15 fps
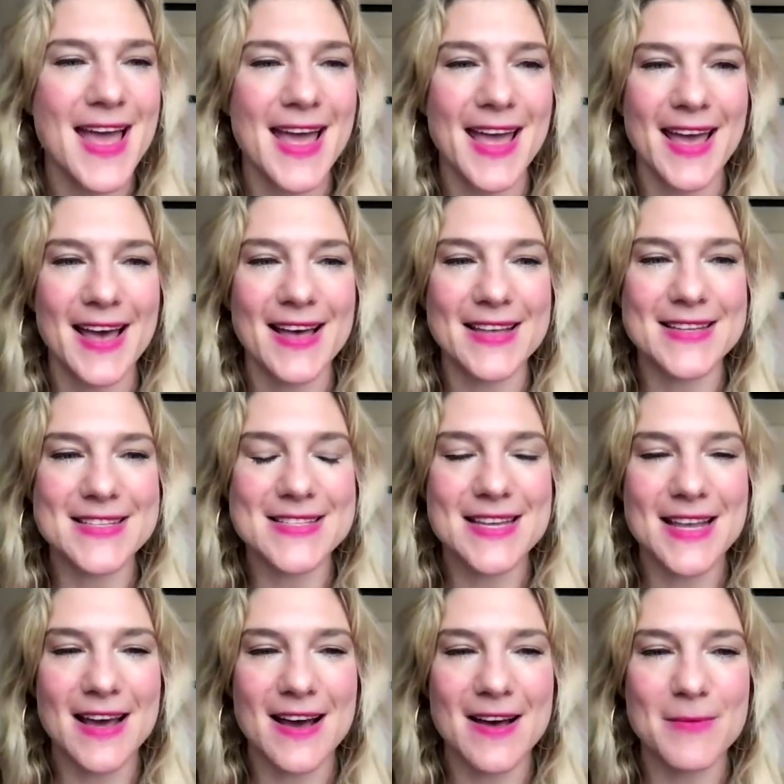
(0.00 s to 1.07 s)
And
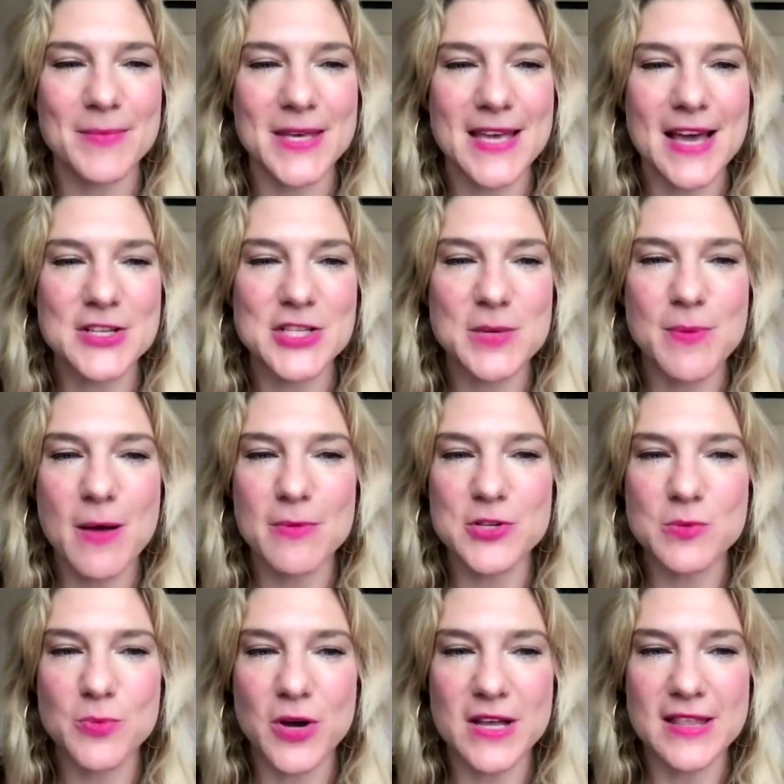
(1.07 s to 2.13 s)
um, he actually
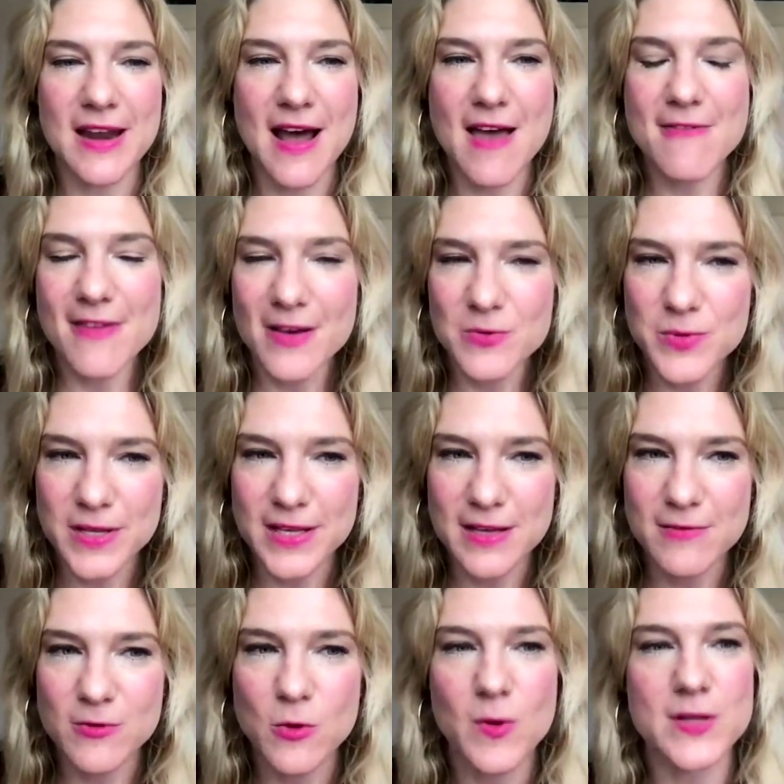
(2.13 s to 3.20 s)
published a book that I found
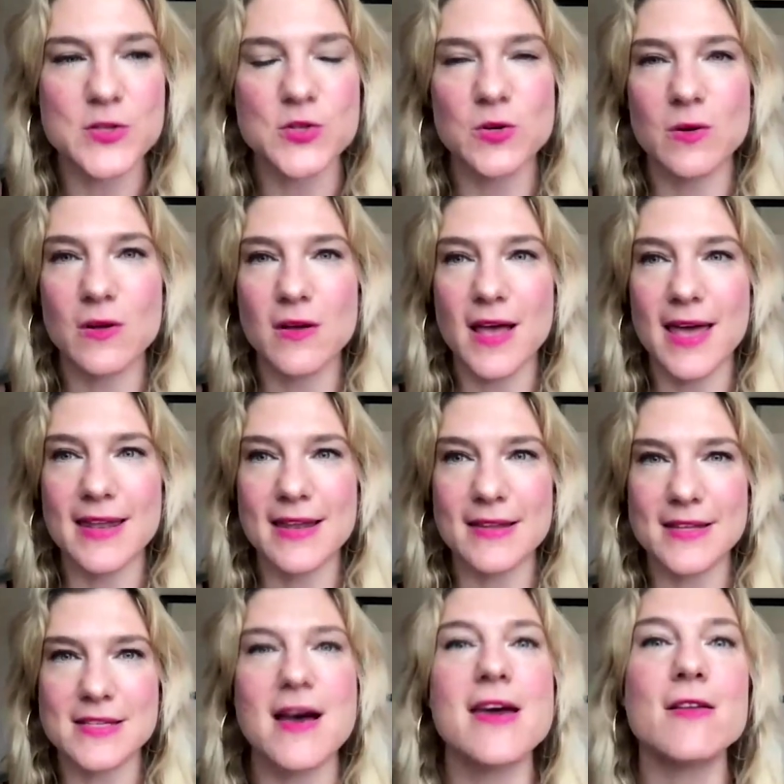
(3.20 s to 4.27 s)
really influential.
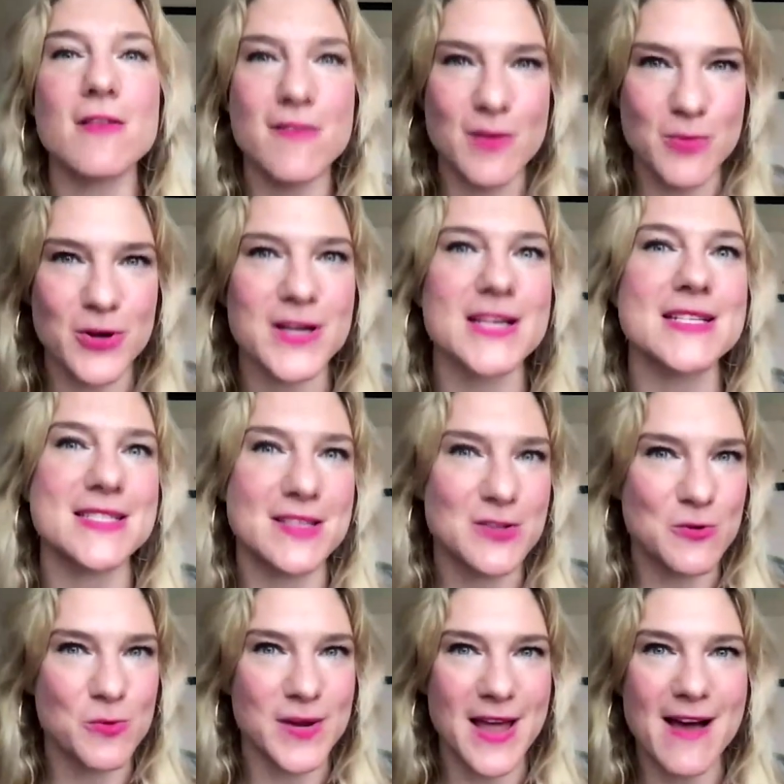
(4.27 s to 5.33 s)
And the title of the book is A
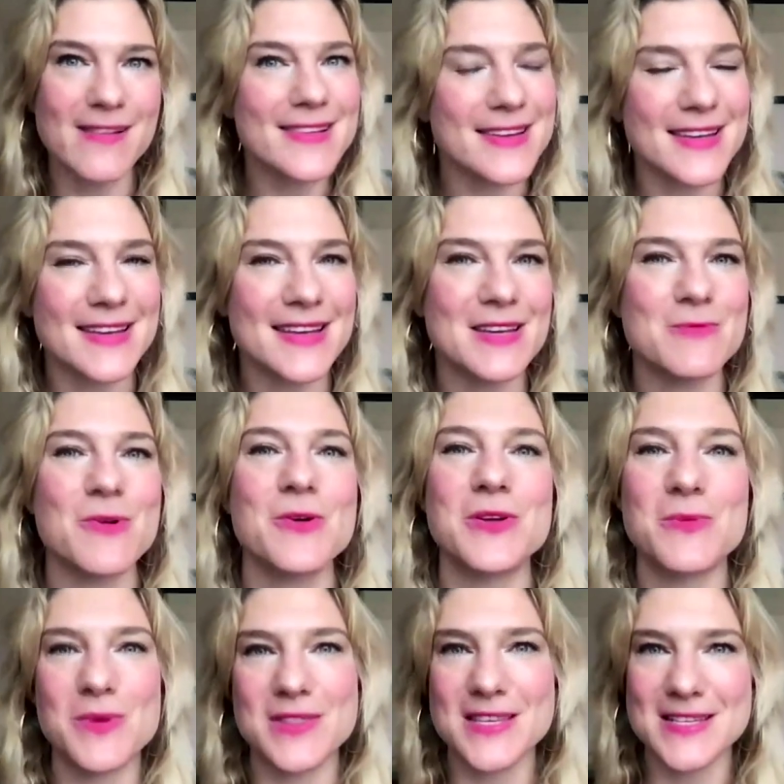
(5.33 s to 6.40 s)
New Reality. He
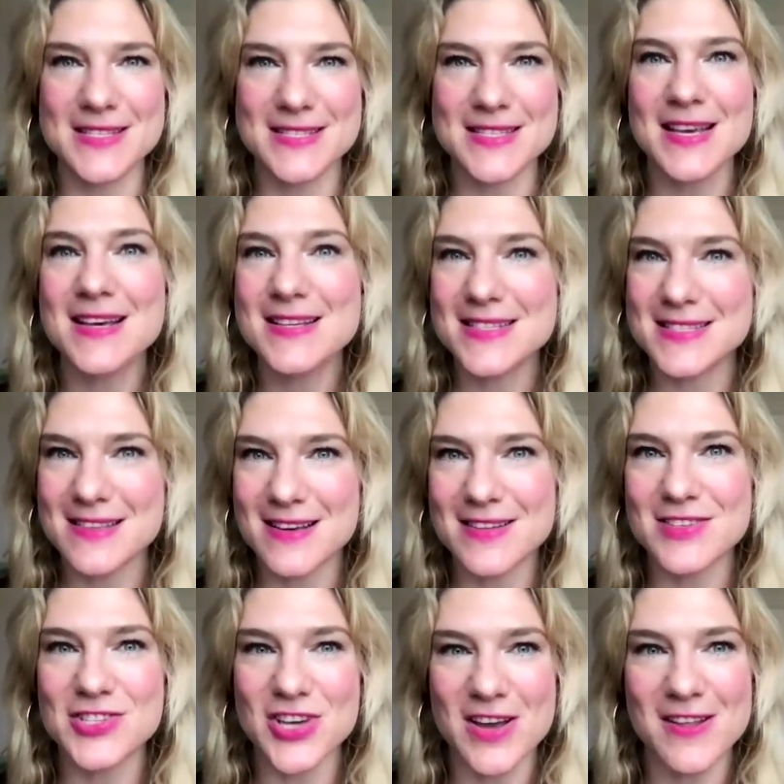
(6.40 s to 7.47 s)
wrote it with his
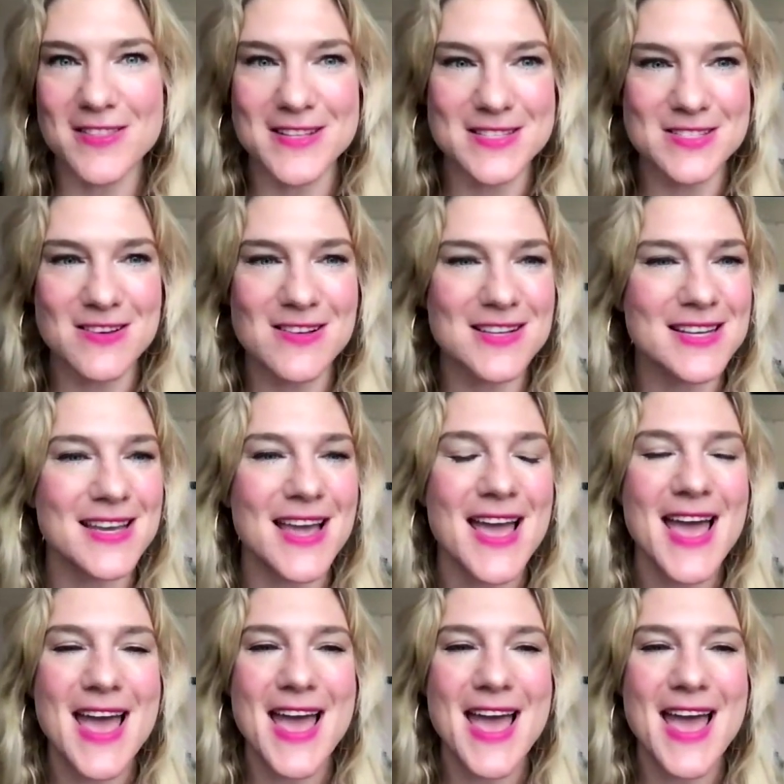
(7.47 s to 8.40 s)
son, Jonathan Salk.